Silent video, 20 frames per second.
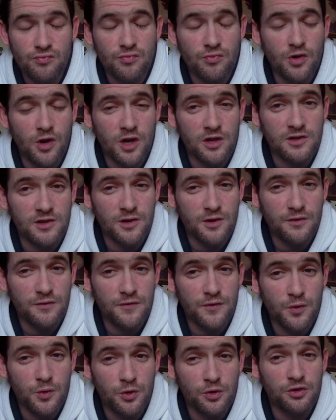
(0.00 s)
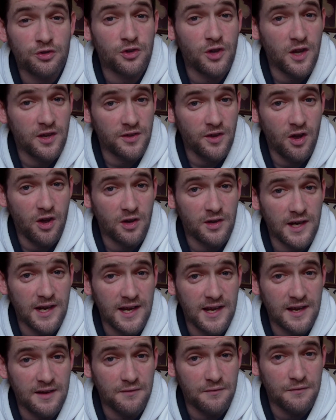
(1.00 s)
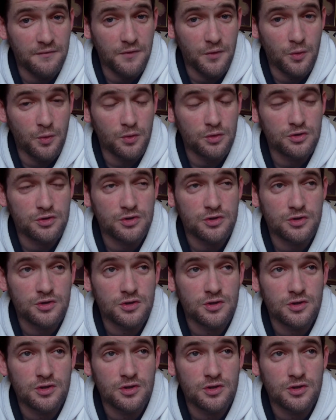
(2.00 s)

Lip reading: Nice little force, nice hard hitting force.